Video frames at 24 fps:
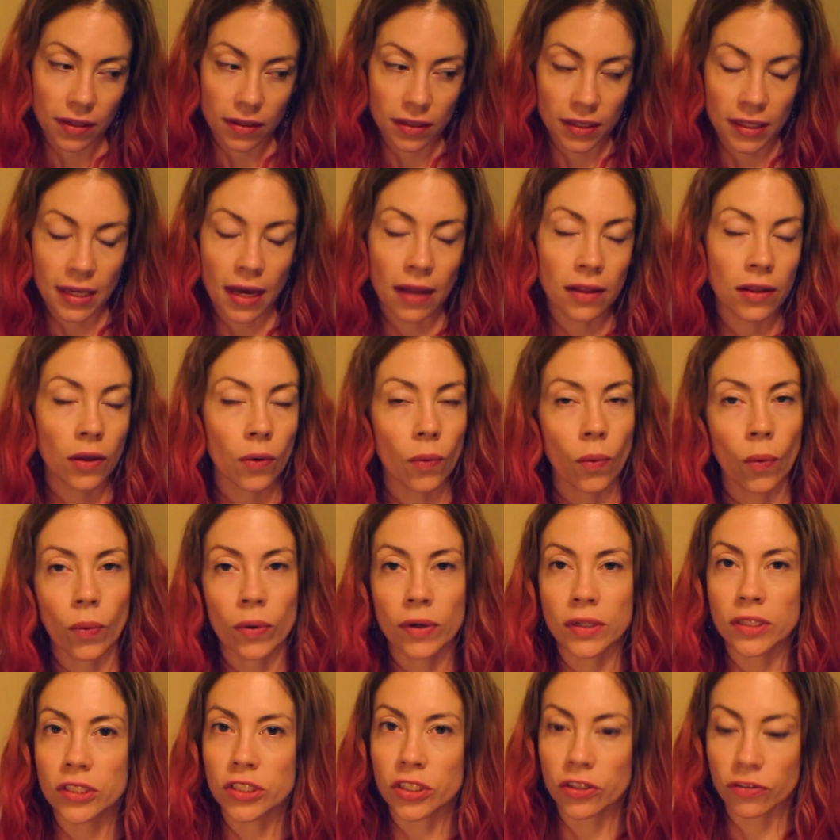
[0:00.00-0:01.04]
yellow,
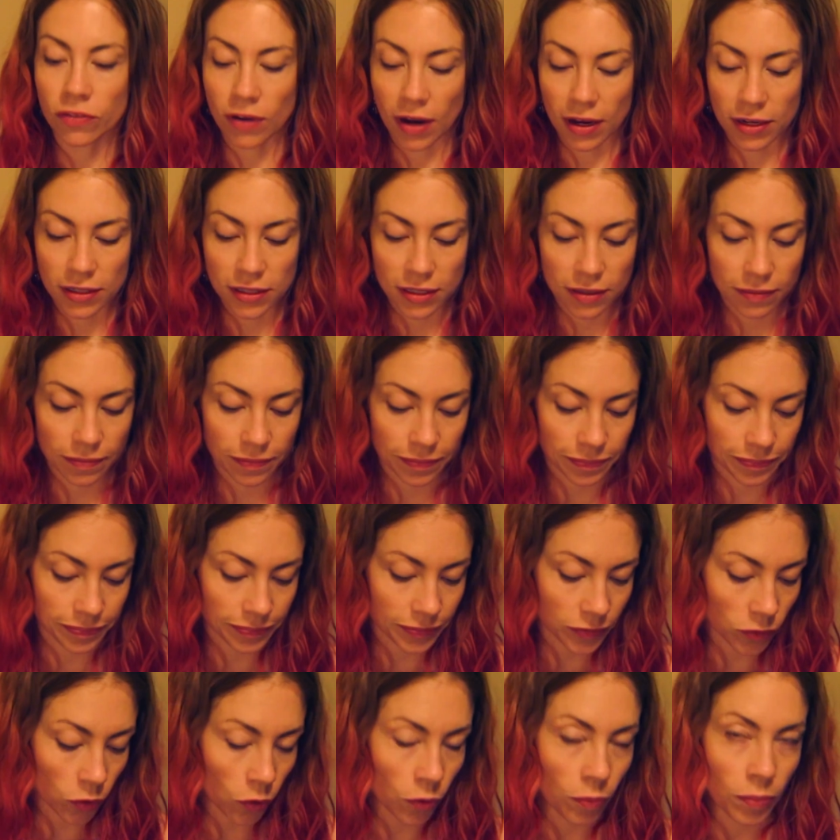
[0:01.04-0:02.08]
orange and red,
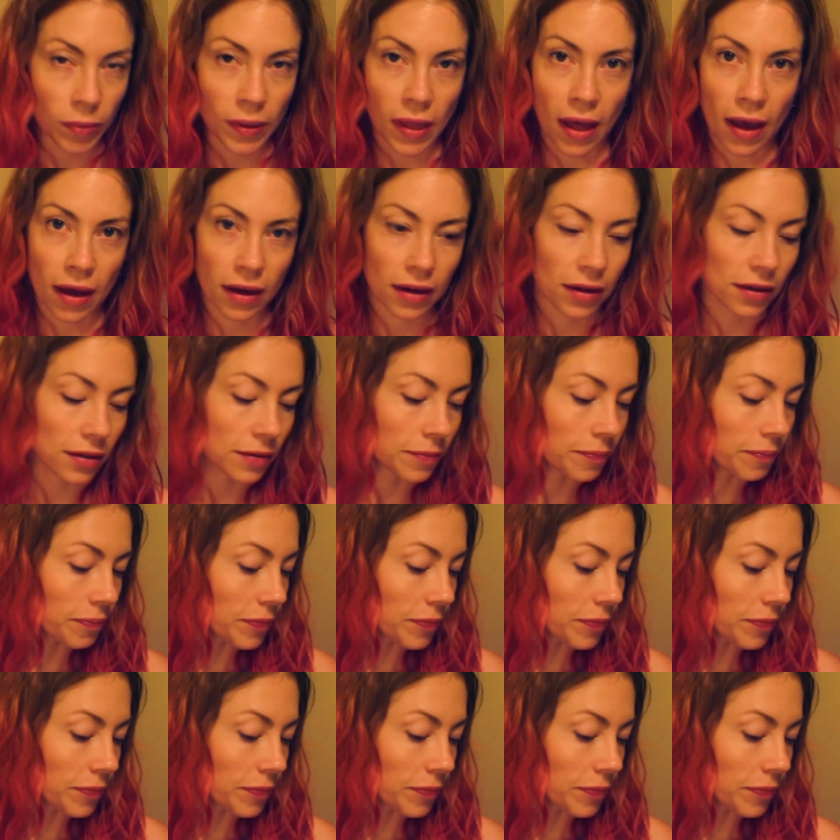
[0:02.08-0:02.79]
or black.